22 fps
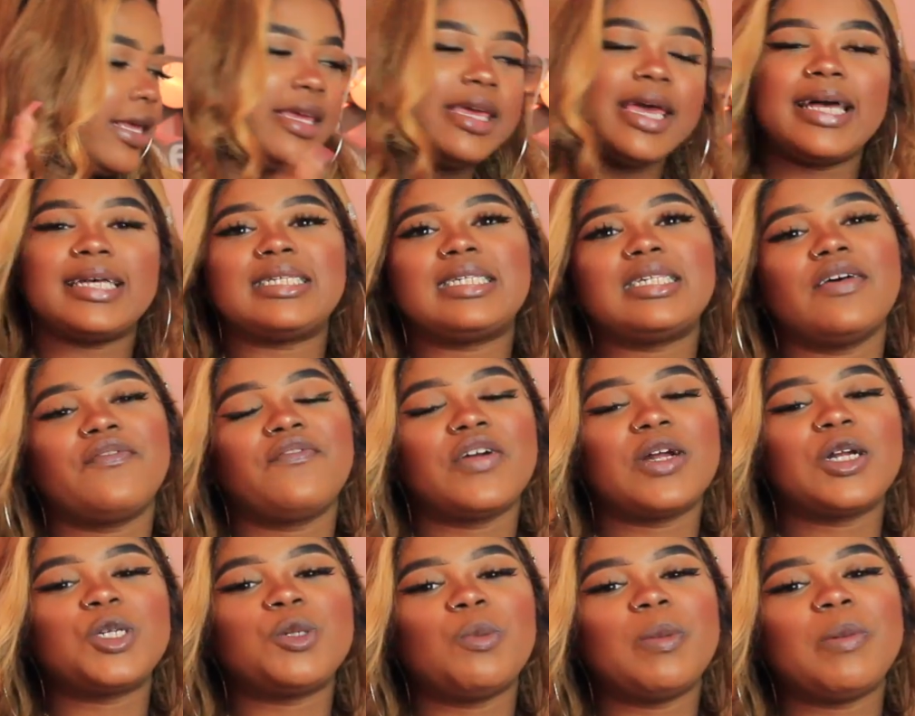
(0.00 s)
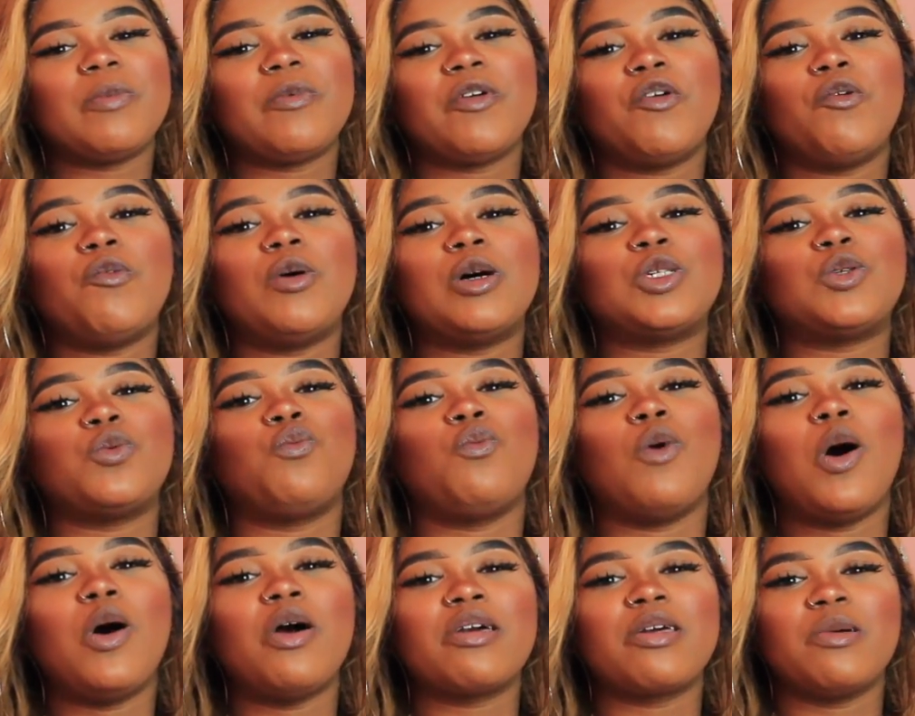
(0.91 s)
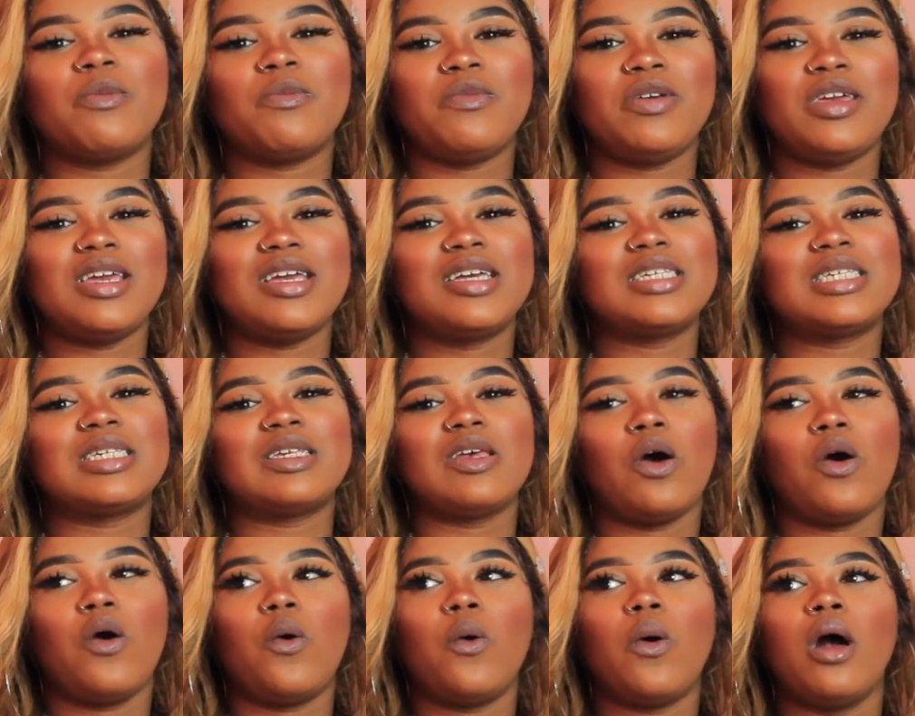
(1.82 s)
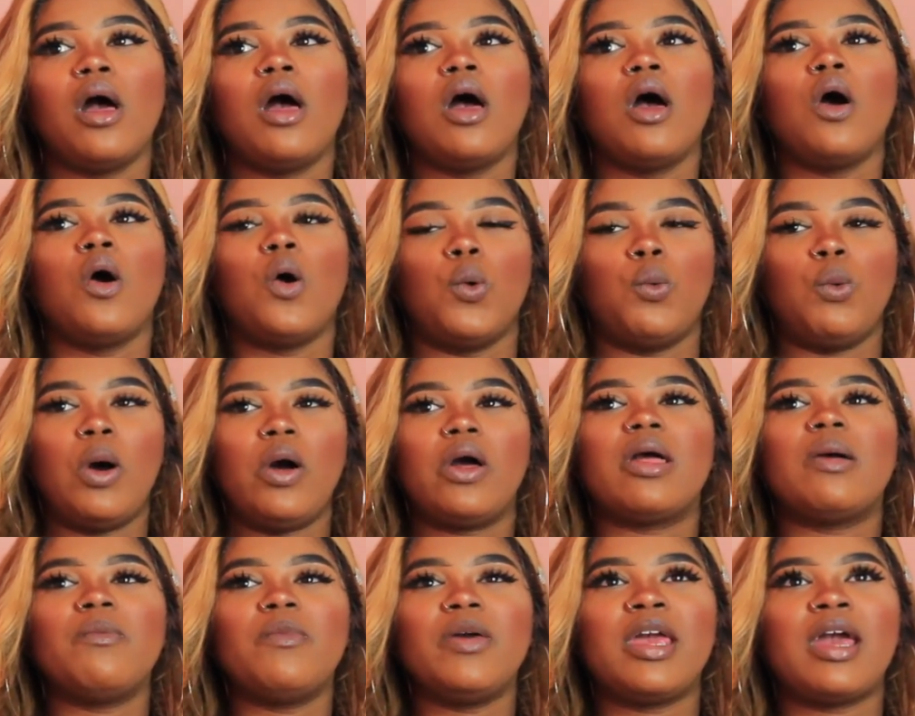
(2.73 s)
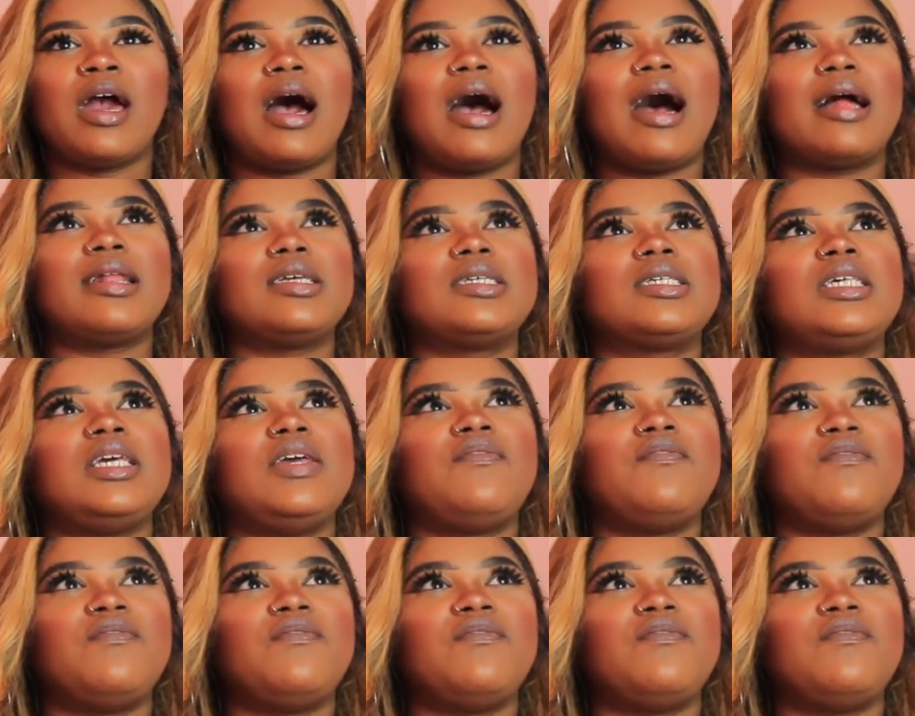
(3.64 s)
yes, the first memory was welcome week. So welcome week honestly